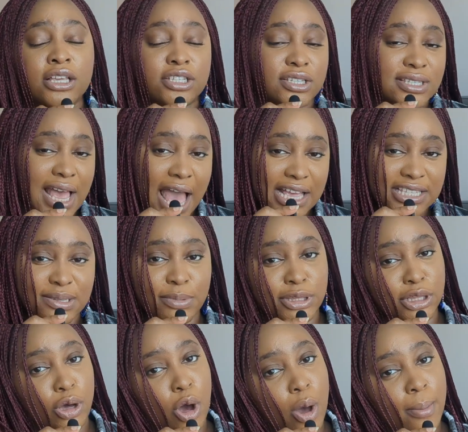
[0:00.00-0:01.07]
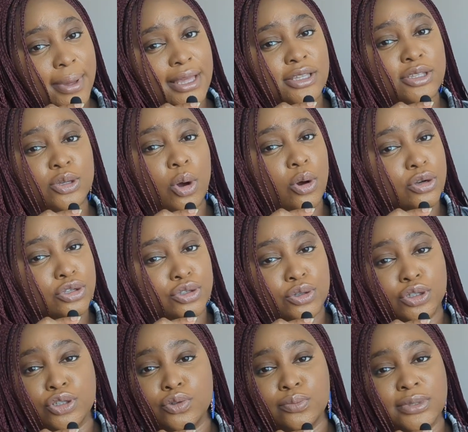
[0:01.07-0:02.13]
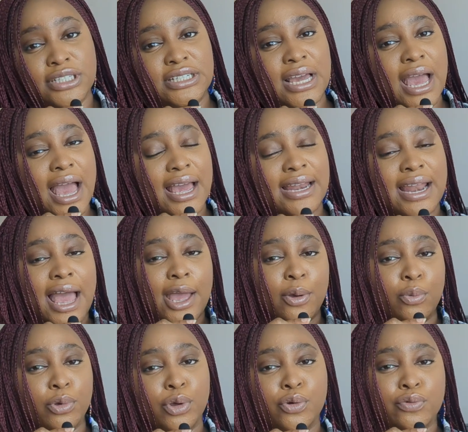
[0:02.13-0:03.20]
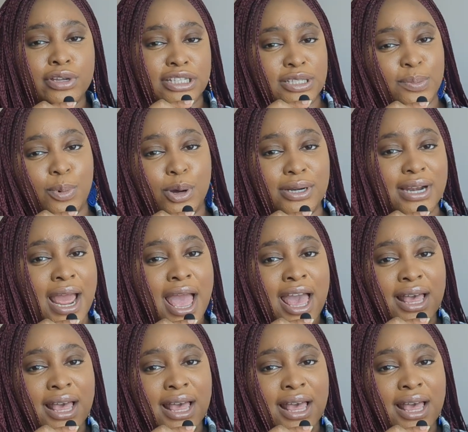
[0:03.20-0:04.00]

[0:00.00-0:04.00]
Just ask me in the comments or on social media and I will respond.